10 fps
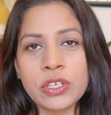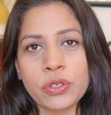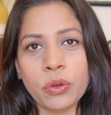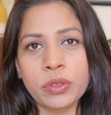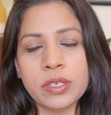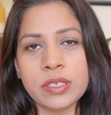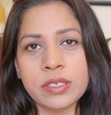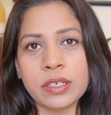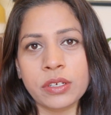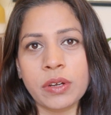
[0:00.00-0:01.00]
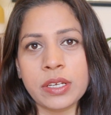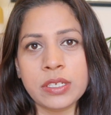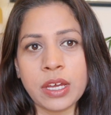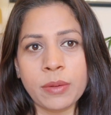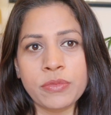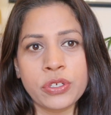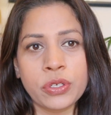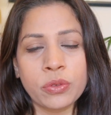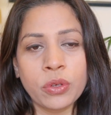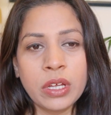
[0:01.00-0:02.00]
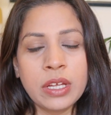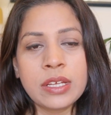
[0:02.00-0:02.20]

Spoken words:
So this is a great time to